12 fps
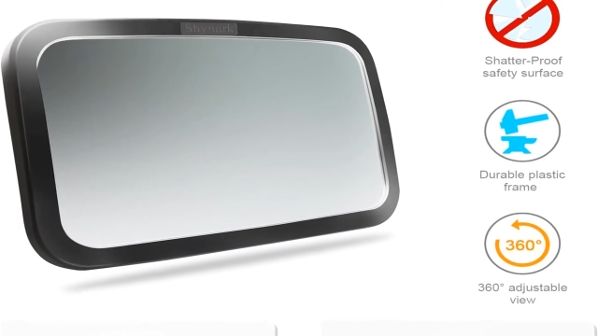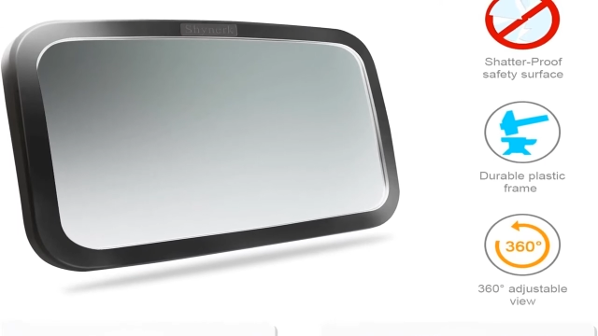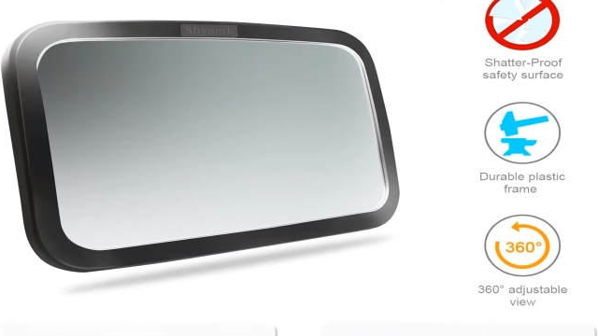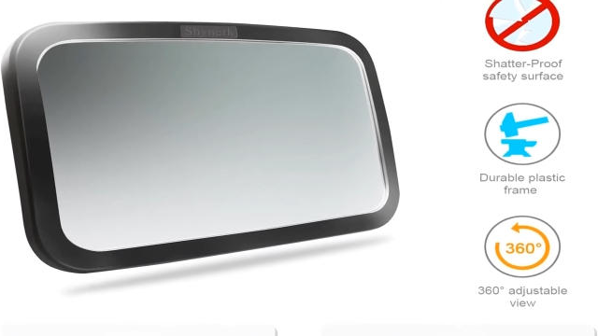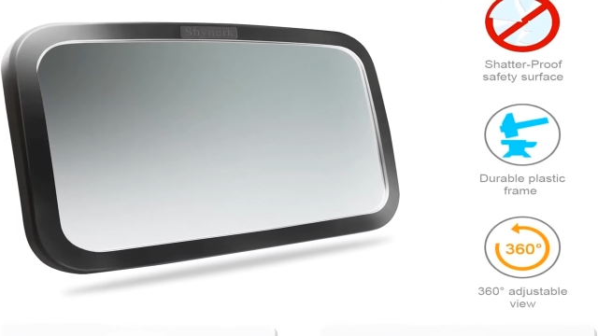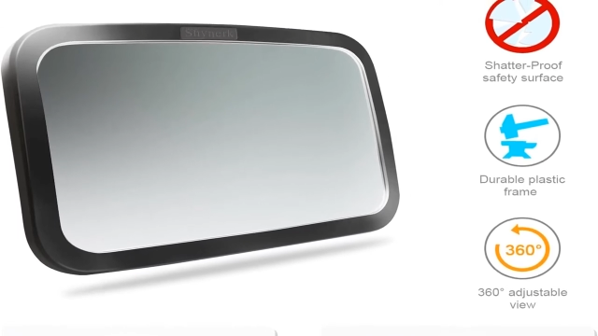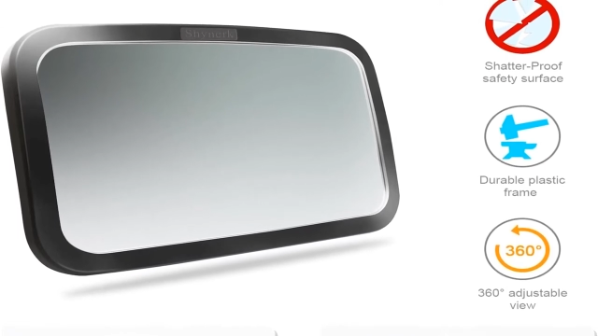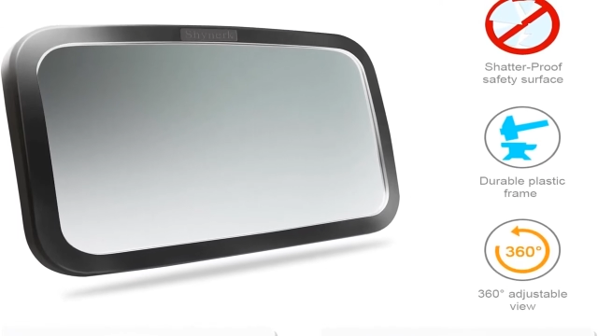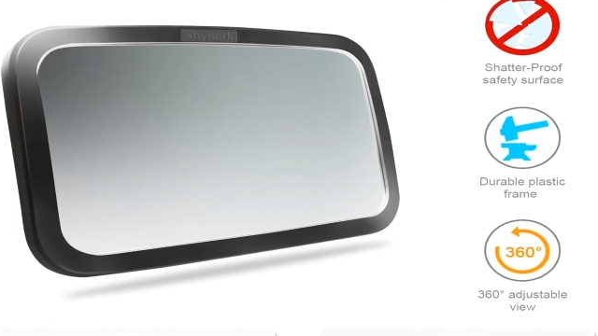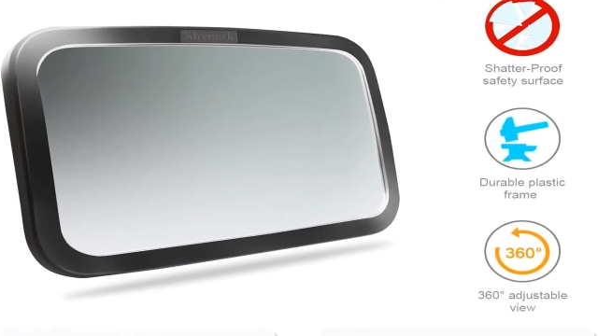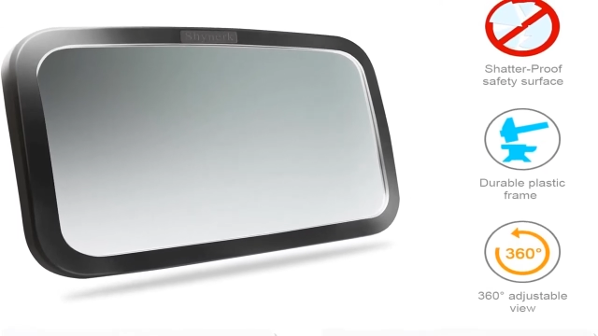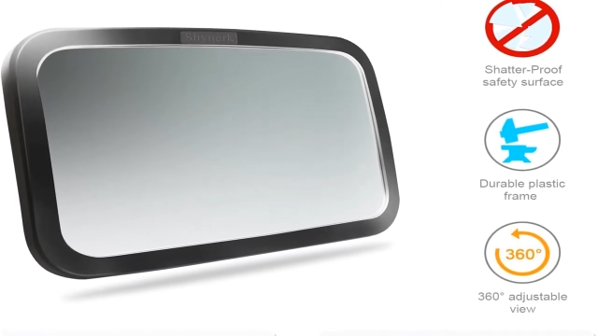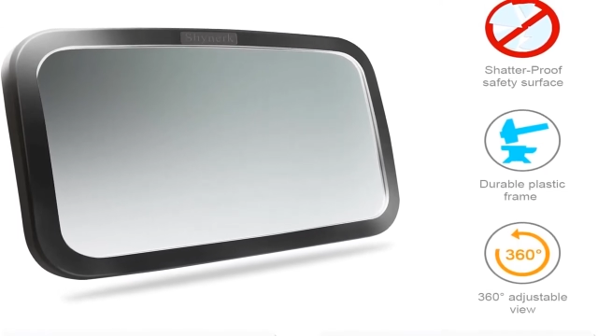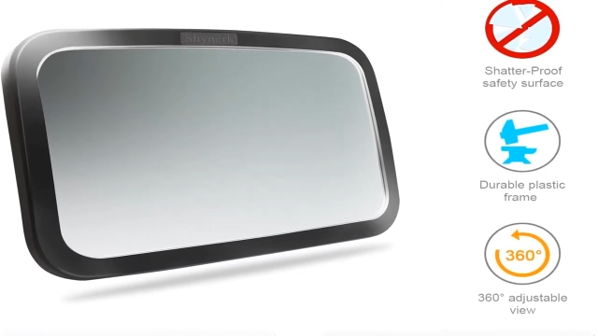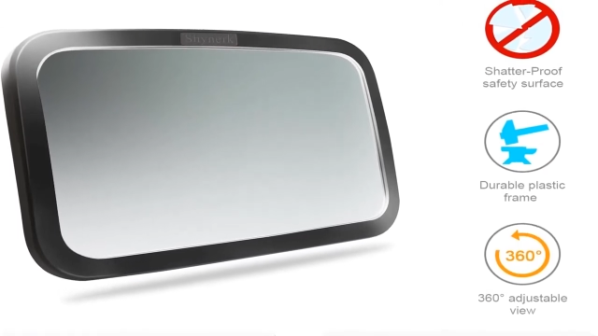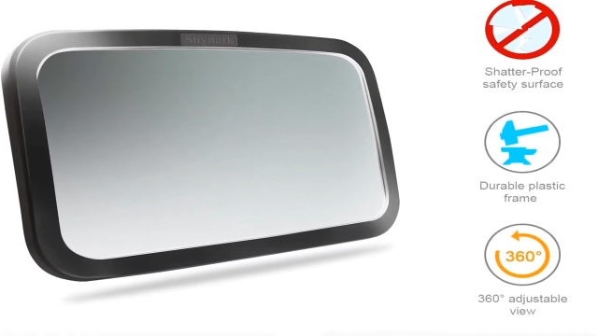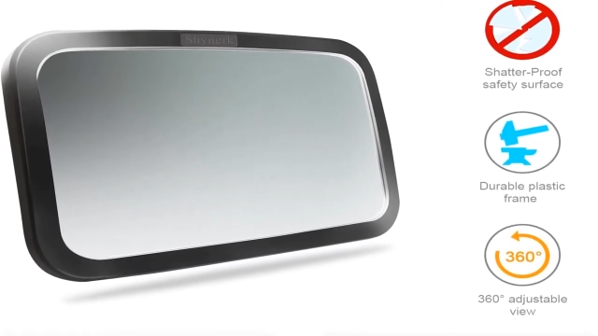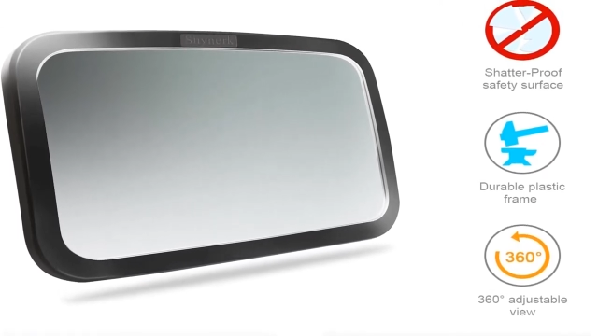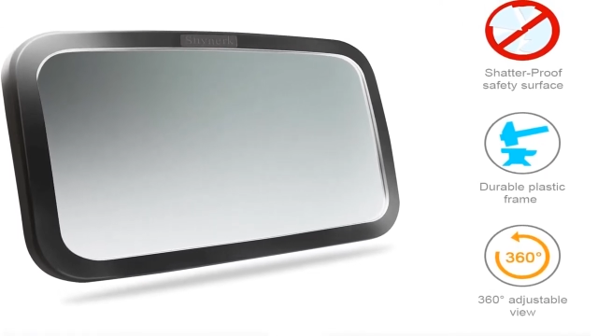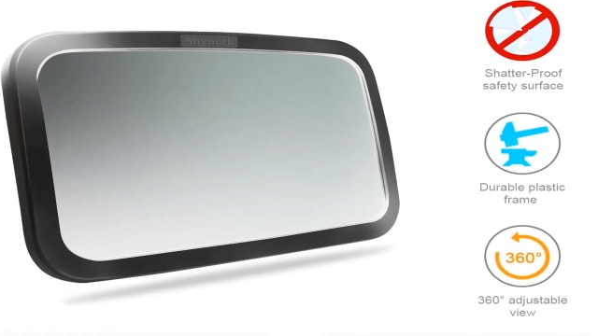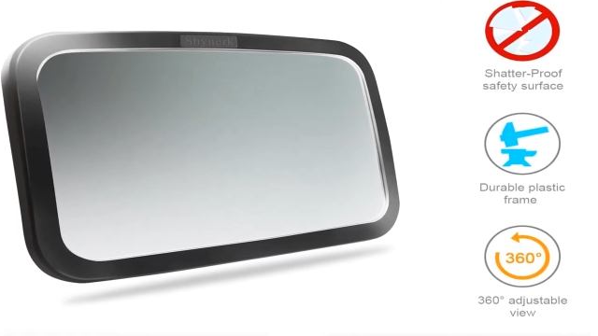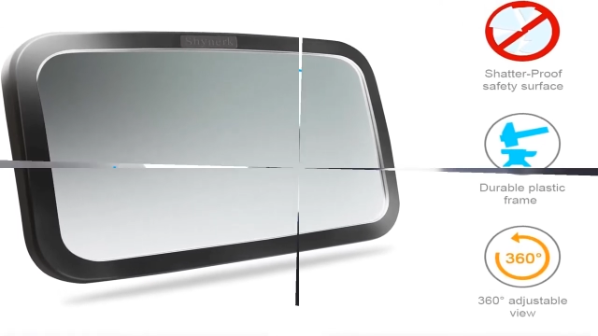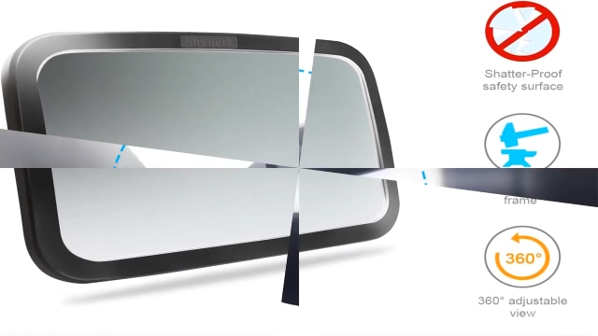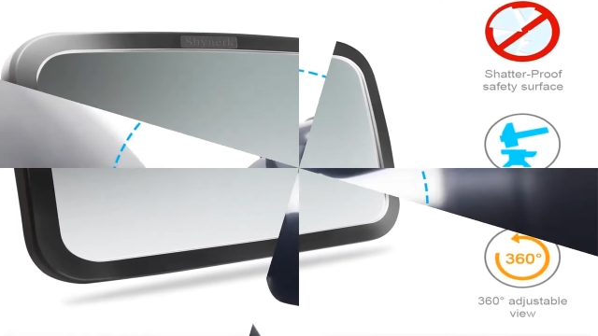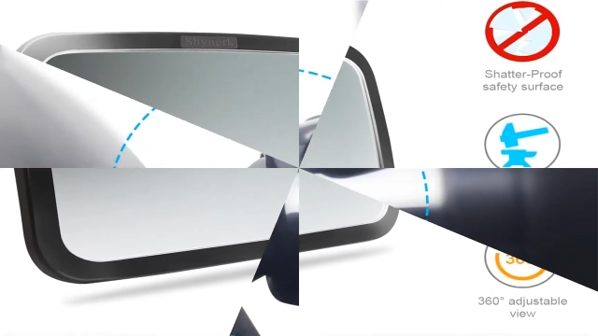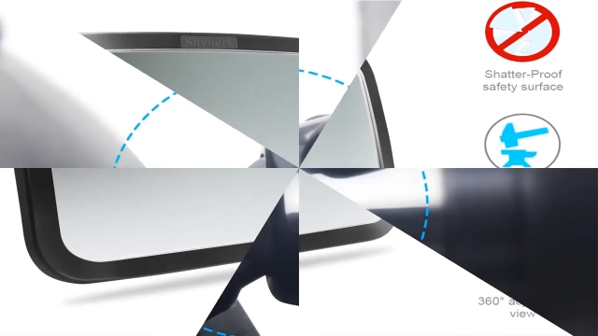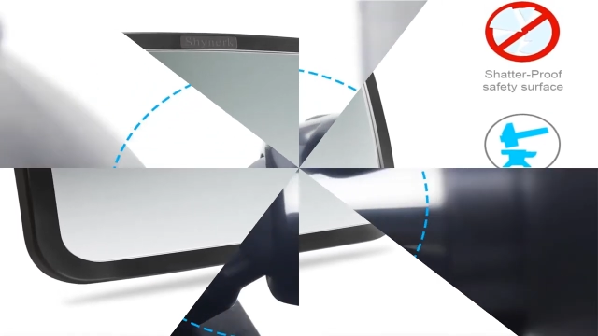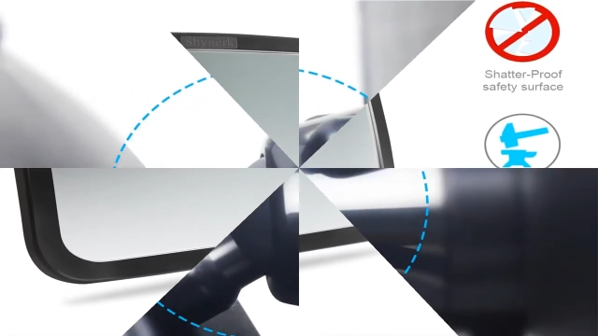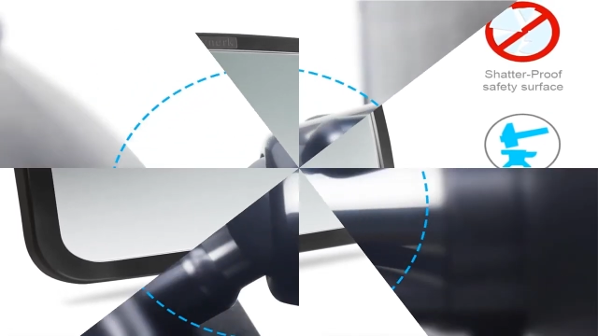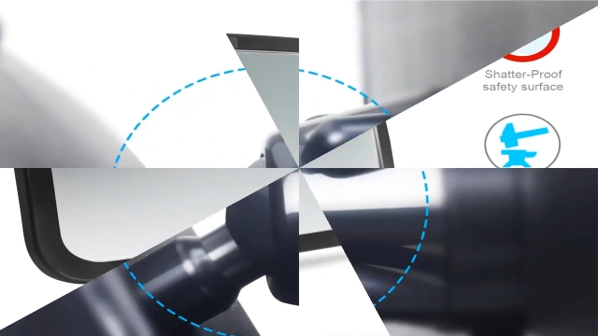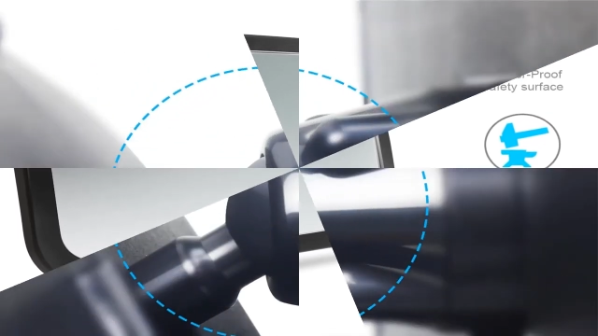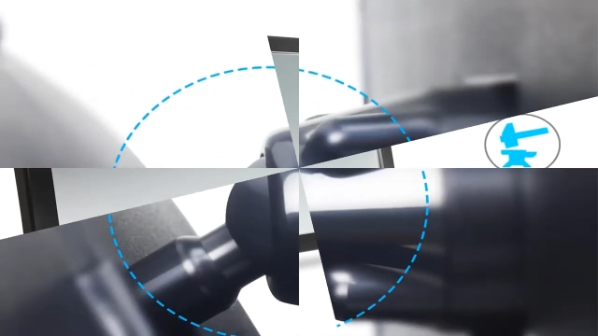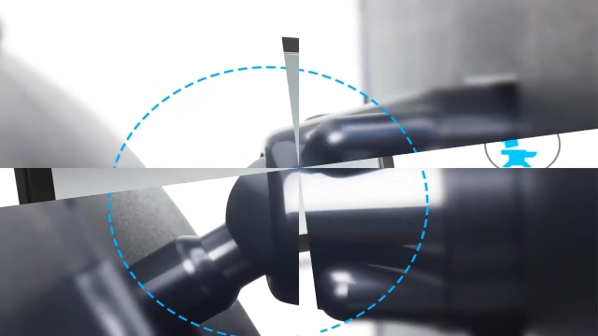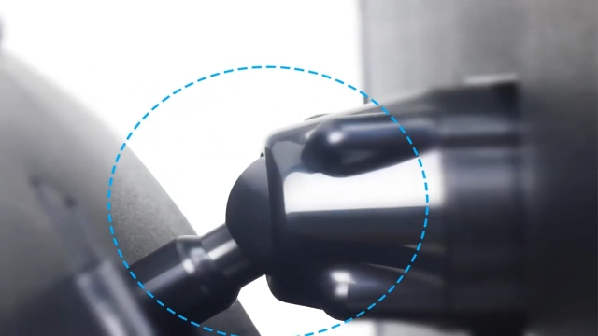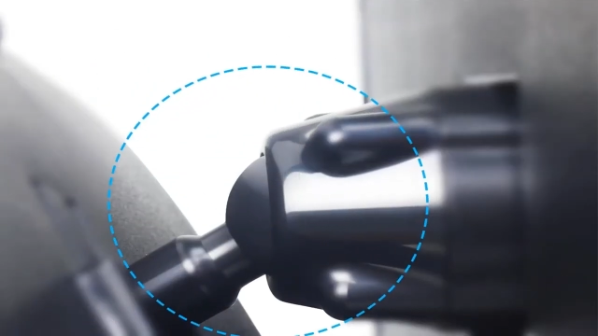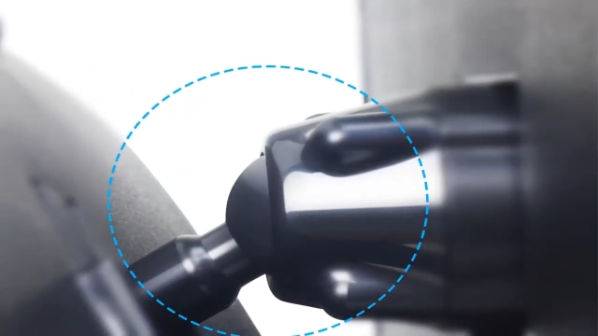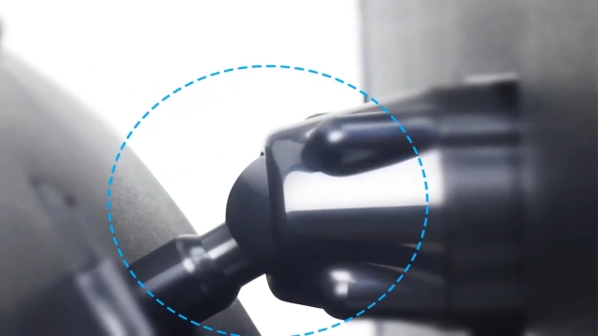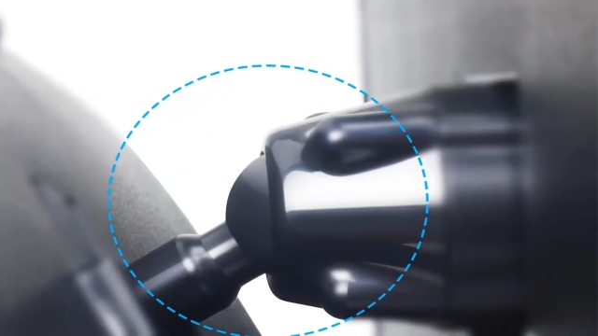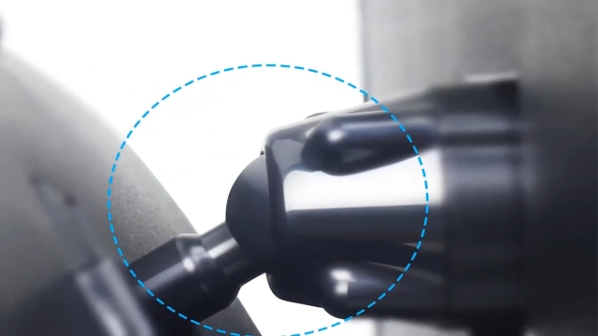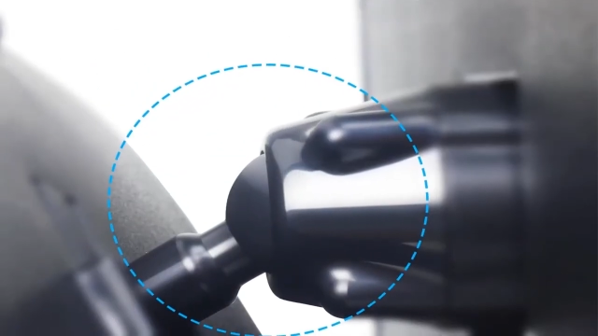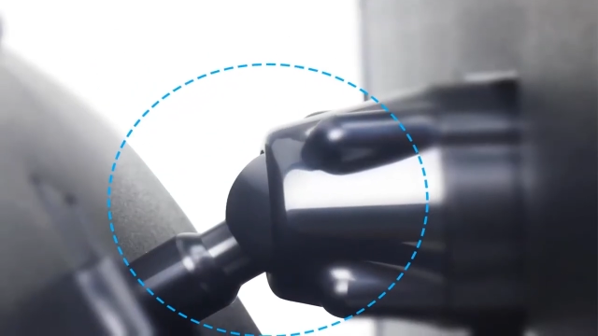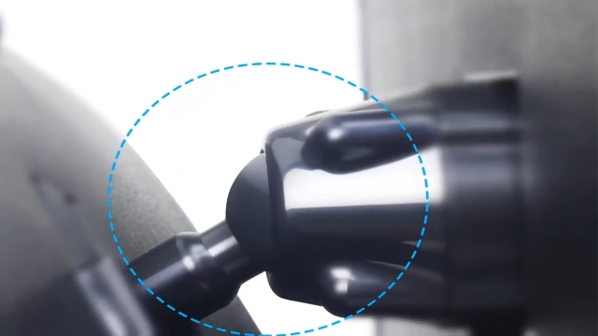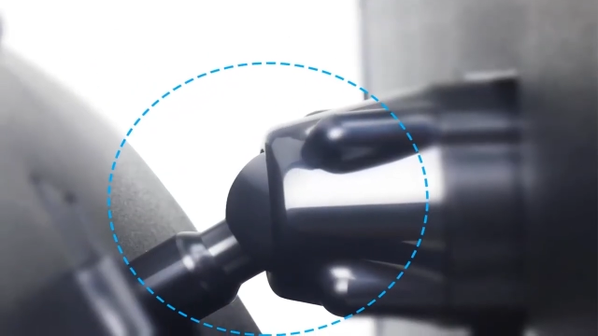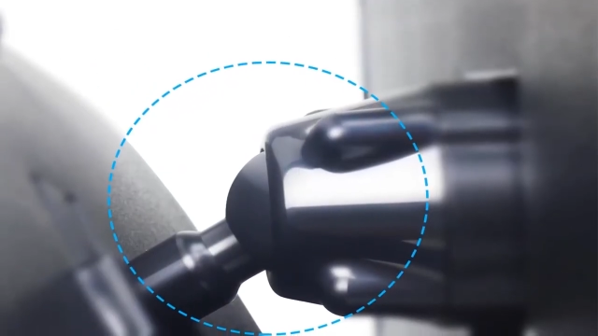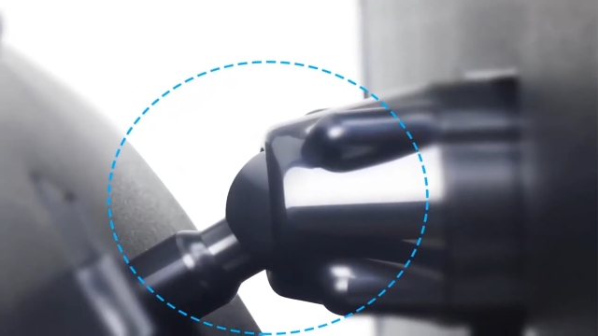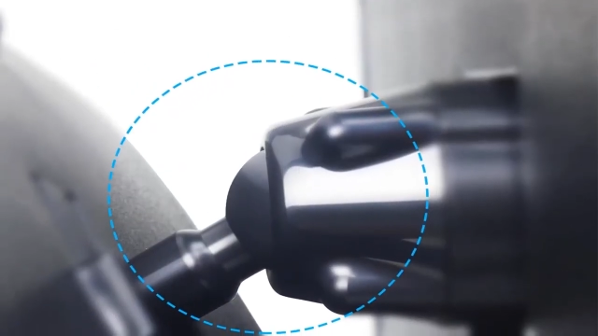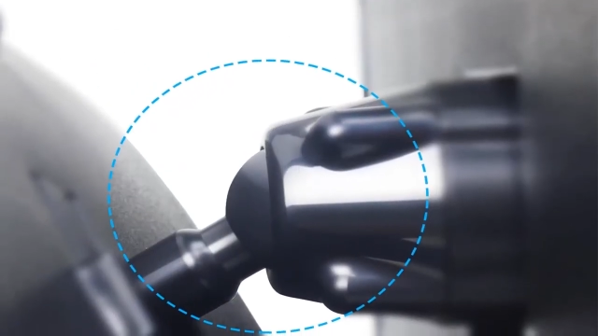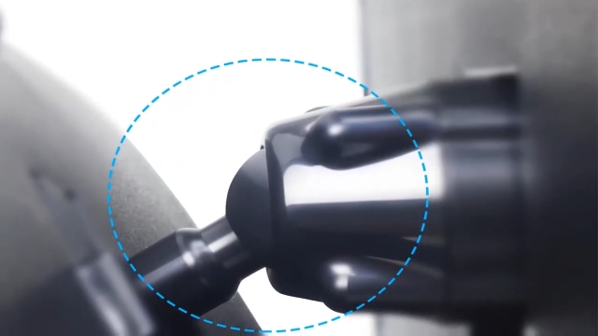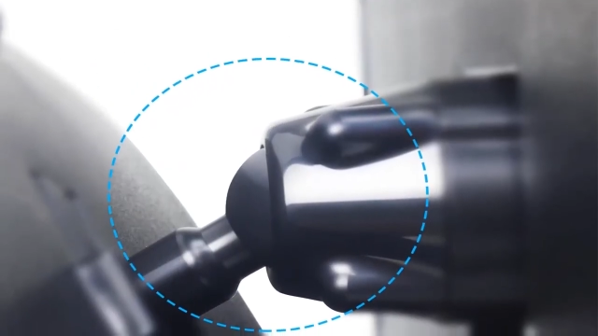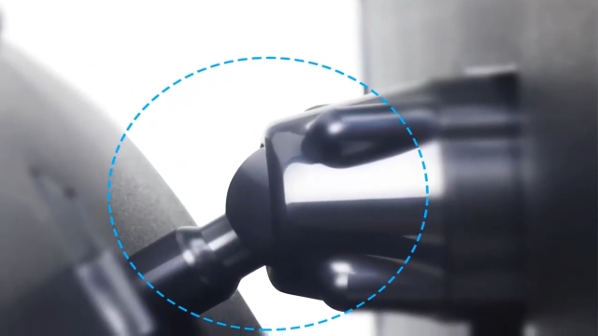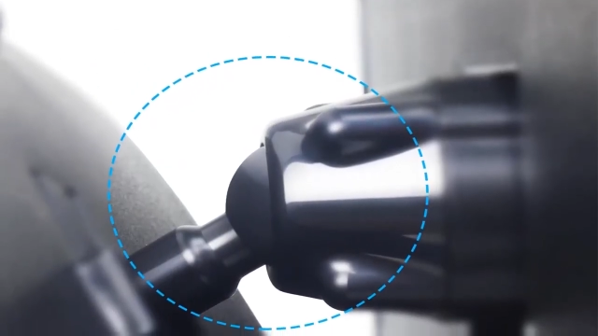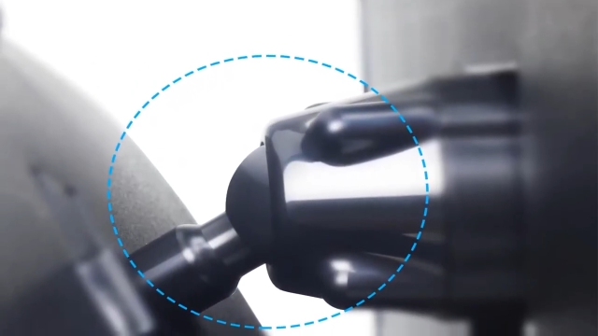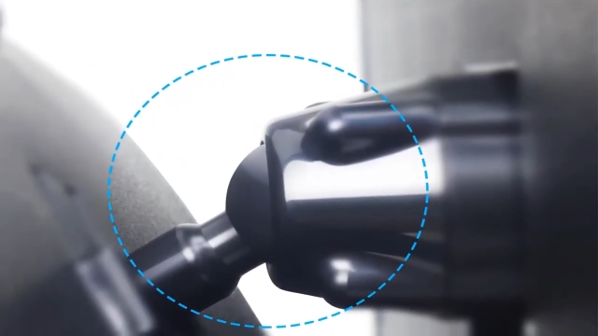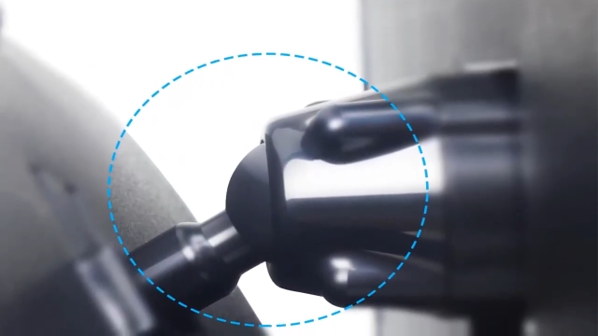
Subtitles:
(no speaker visible)